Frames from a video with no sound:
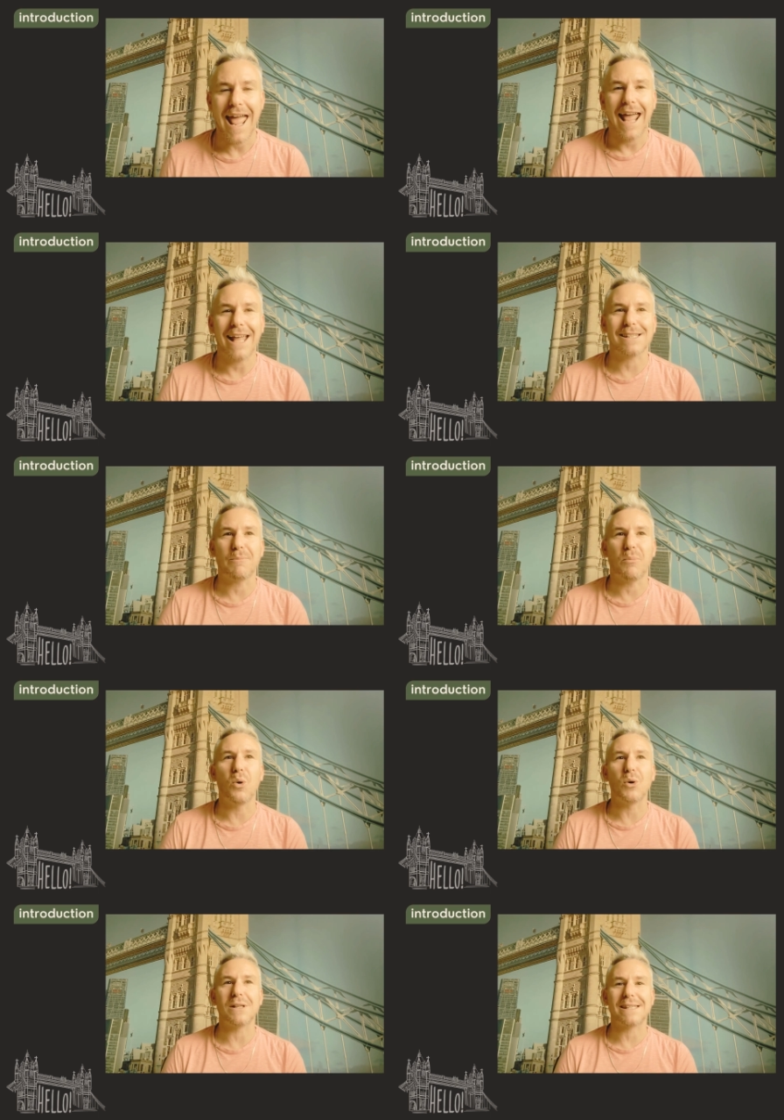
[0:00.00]
It
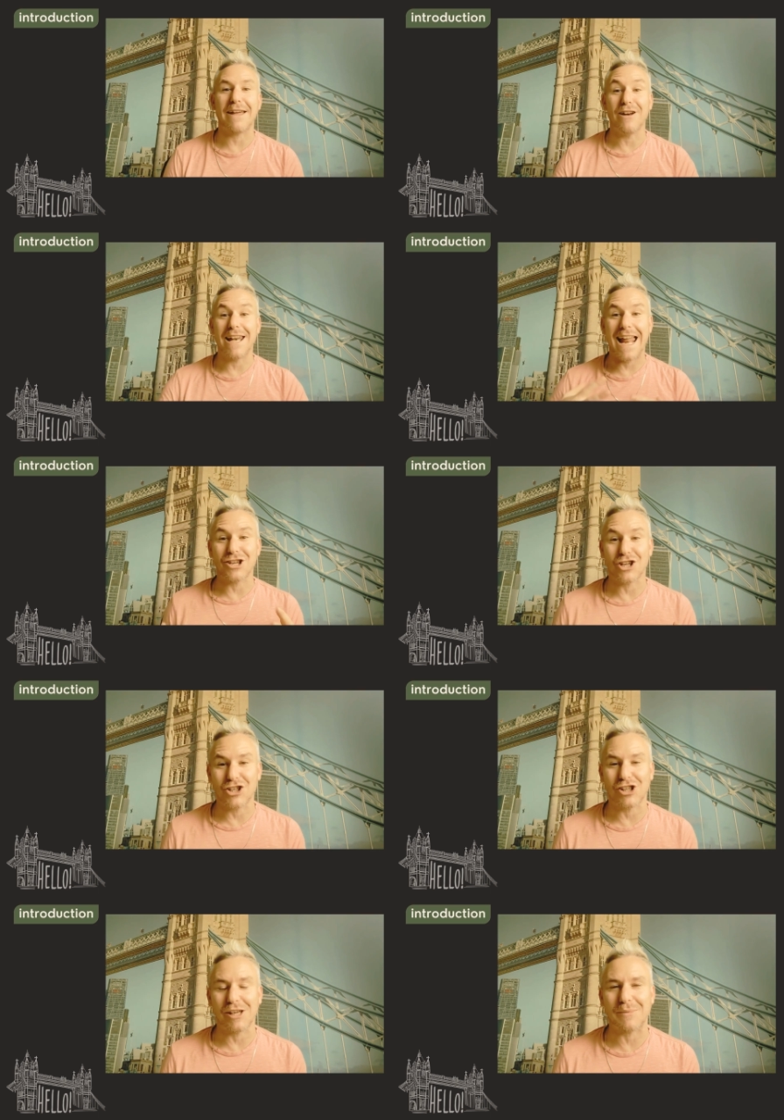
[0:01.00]
supports their
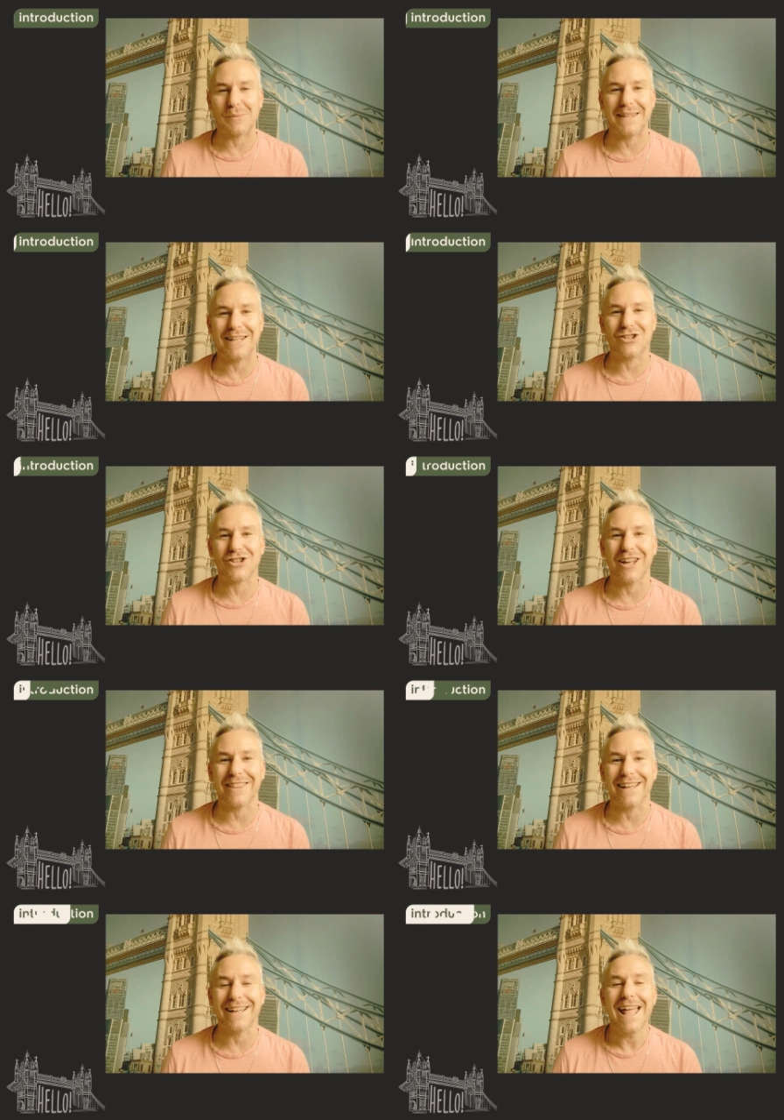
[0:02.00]
relationships with each
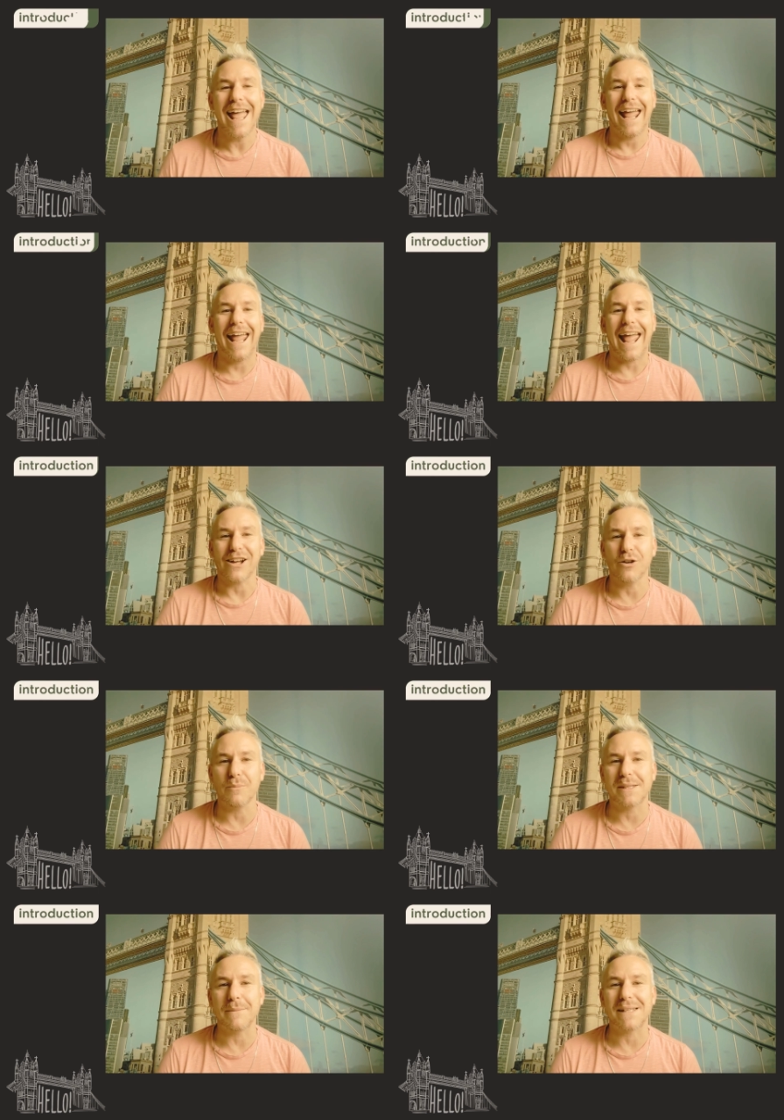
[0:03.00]
other. It helps
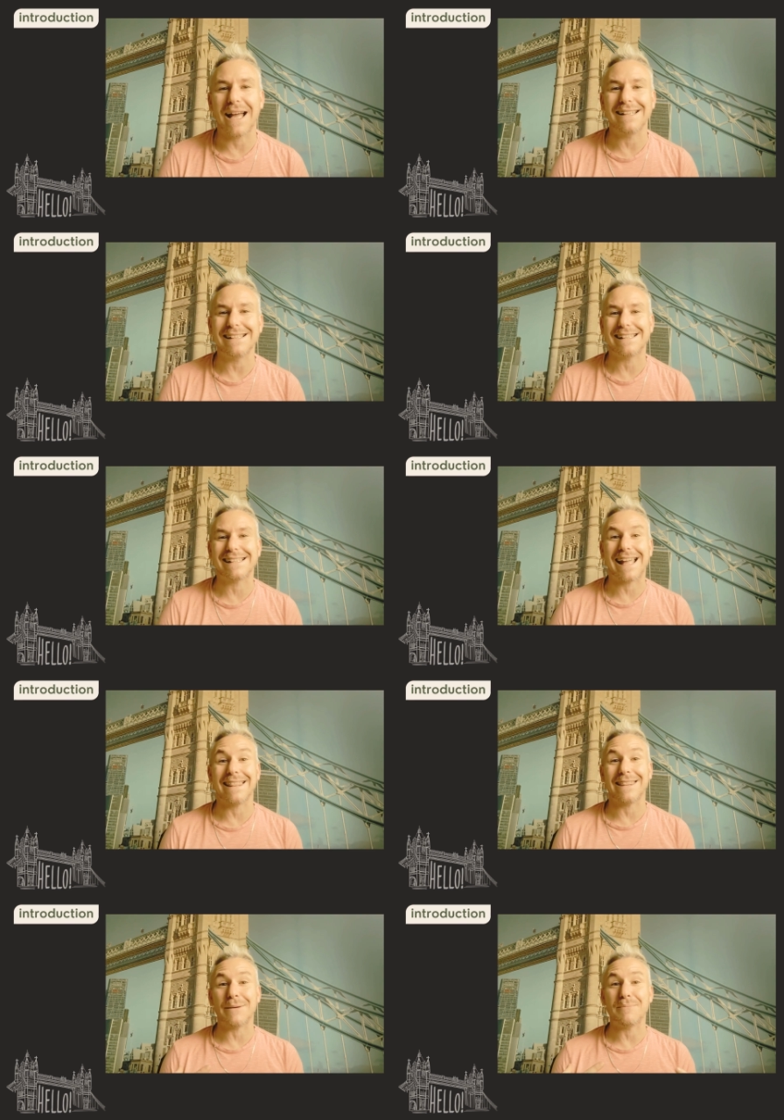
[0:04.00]
them to understand
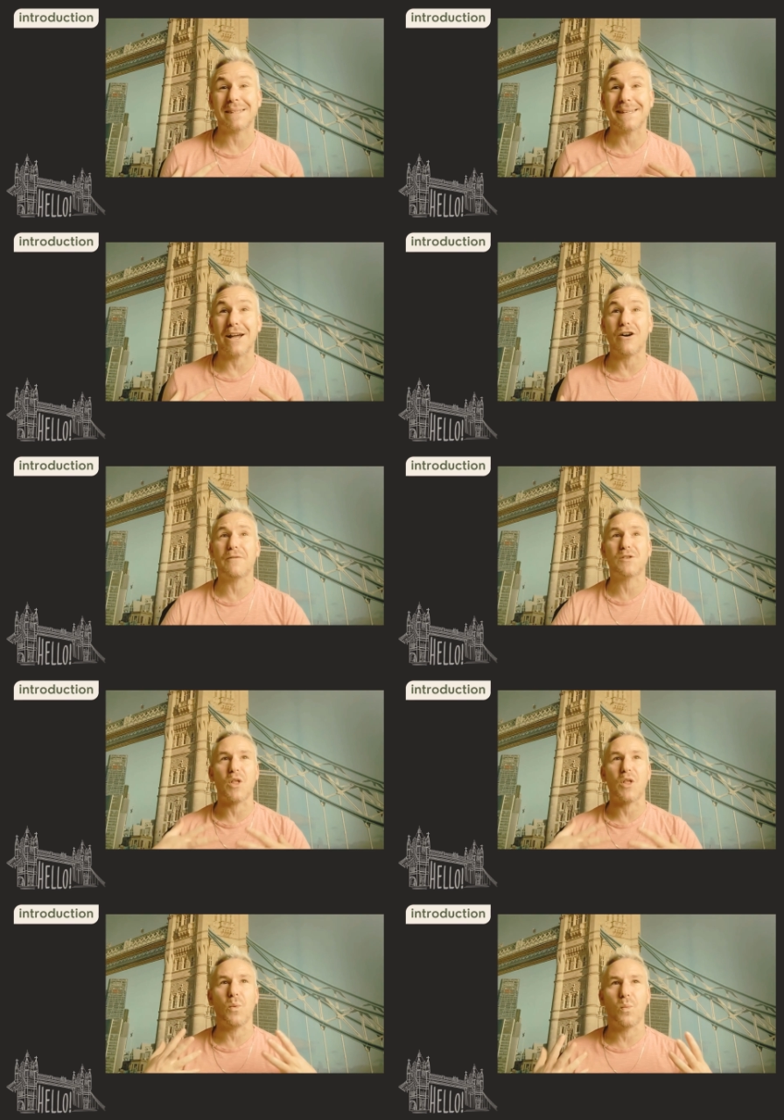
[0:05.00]
themselves and
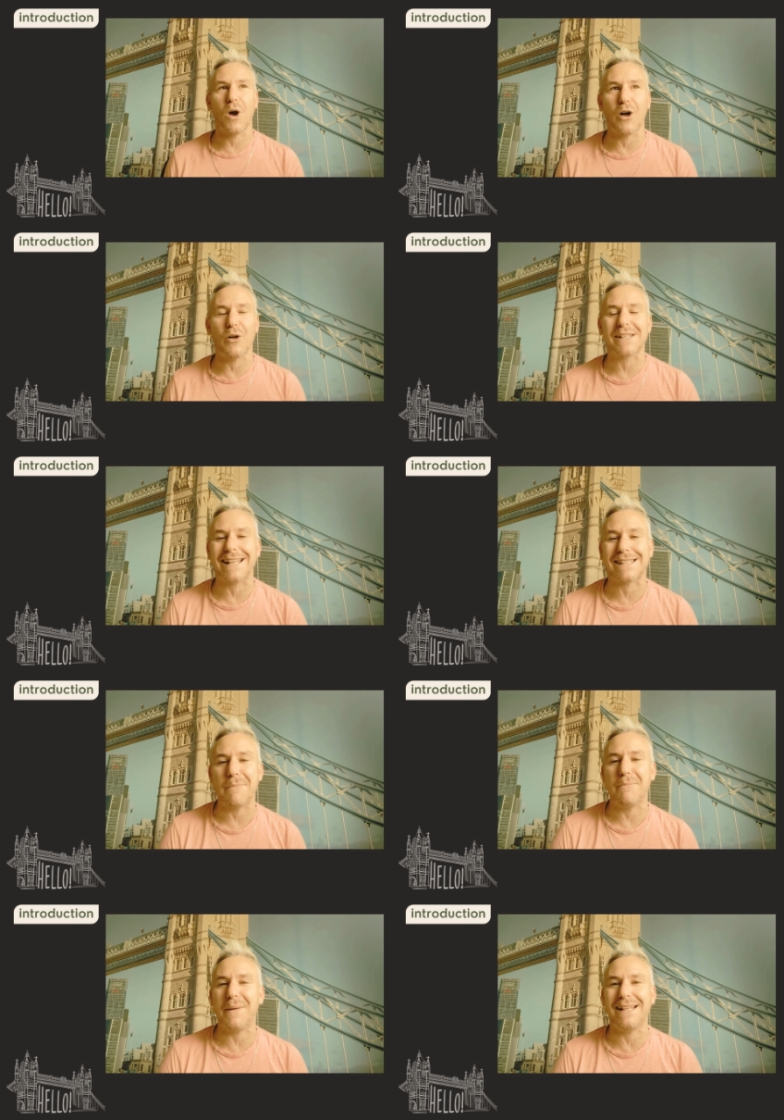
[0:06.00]
the world. It's a
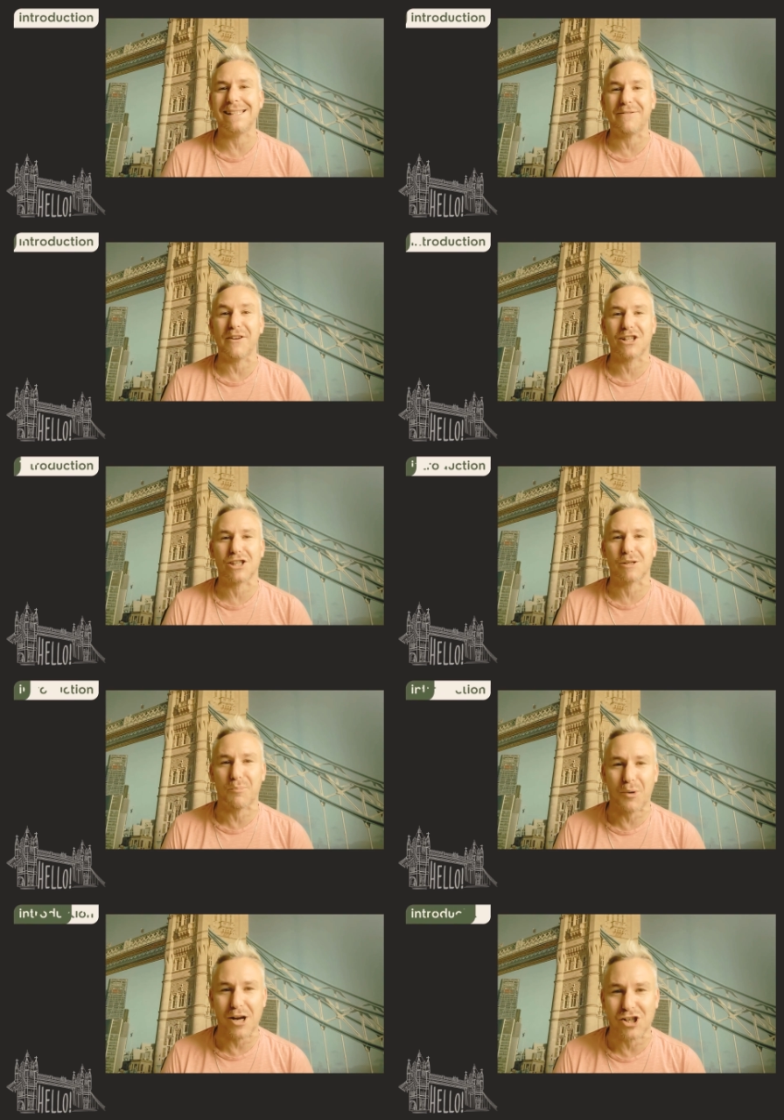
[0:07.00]
means of
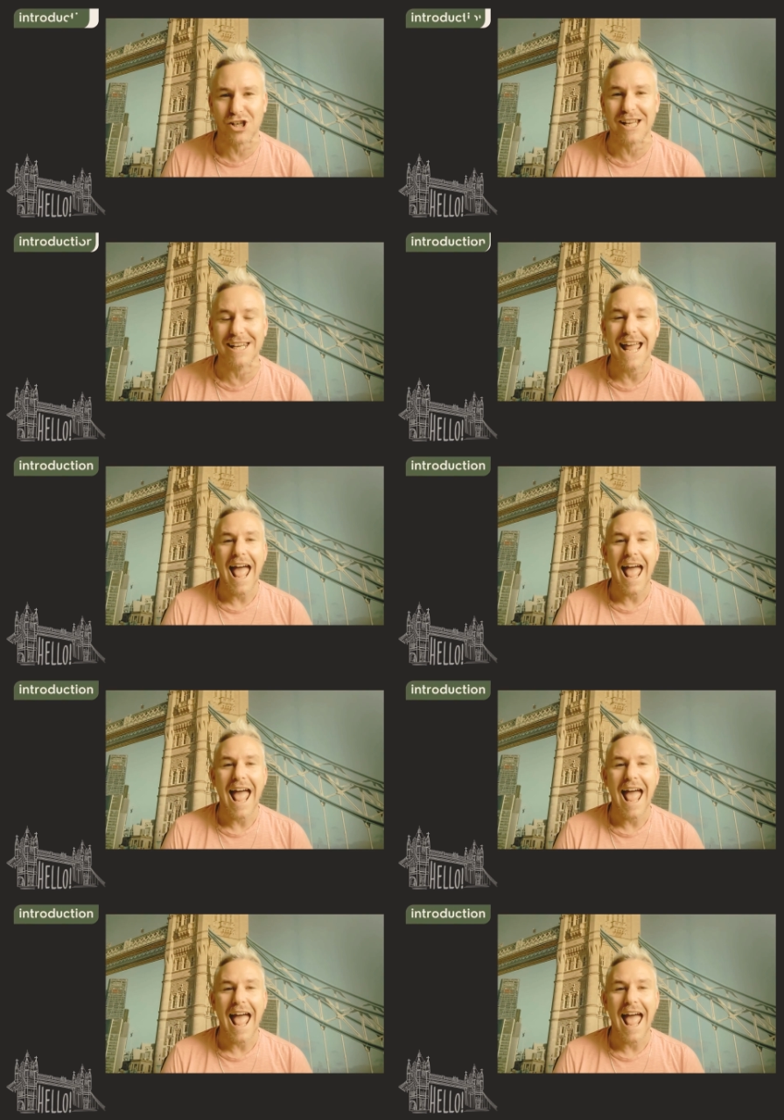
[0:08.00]
expression,